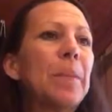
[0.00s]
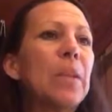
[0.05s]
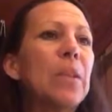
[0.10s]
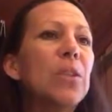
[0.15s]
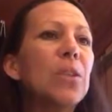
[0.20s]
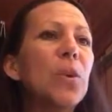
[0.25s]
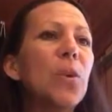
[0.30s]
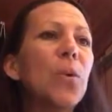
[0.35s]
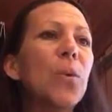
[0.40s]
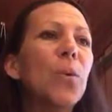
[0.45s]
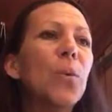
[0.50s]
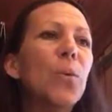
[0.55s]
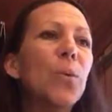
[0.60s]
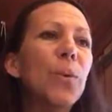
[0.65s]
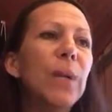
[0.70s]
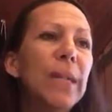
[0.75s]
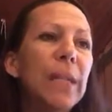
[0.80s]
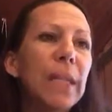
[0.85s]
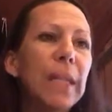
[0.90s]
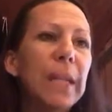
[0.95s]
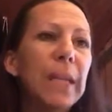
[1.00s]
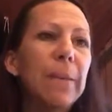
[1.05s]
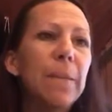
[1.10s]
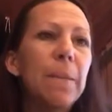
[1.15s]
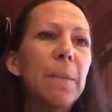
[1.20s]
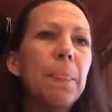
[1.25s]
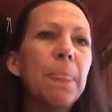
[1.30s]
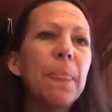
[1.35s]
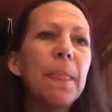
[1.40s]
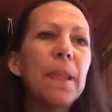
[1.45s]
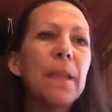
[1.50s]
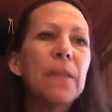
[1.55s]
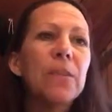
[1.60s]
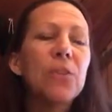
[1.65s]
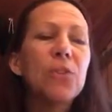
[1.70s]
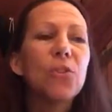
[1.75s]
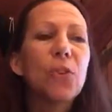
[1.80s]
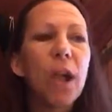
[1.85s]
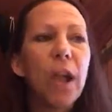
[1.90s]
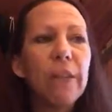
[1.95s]
So really,
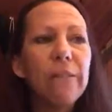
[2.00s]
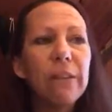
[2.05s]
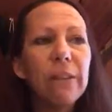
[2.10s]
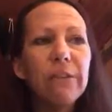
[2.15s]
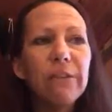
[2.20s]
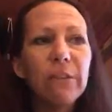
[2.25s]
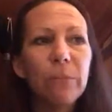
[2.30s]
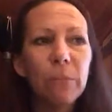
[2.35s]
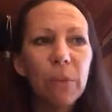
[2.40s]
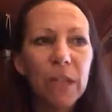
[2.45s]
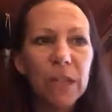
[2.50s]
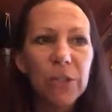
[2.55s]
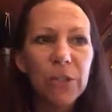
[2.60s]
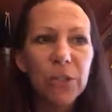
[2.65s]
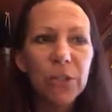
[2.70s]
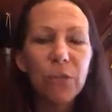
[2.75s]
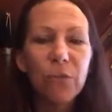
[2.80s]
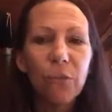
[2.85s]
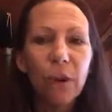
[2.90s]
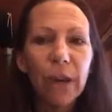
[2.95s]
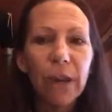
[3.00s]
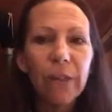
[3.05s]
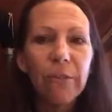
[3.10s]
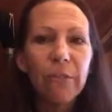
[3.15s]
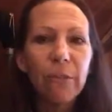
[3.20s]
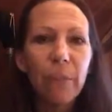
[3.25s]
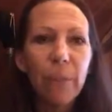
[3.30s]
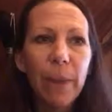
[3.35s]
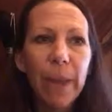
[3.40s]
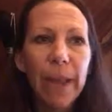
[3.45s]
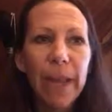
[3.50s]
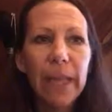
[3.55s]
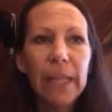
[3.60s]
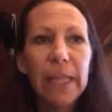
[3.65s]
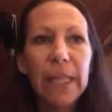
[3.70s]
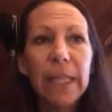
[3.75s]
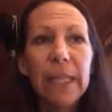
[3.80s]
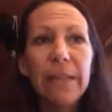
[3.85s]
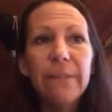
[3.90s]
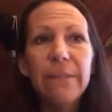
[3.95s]
striving for pleasure and running from
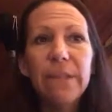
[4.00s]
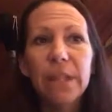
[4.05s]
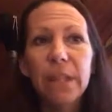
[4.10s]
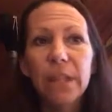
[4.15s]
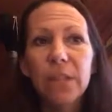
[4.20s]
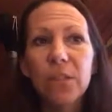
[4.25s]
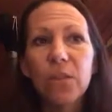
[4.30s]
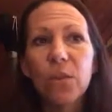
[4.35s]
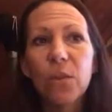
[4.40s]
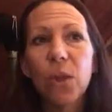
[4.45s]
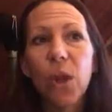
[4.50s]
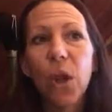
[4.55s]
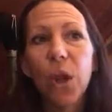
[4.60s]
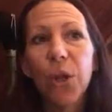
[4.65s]
pain leaves us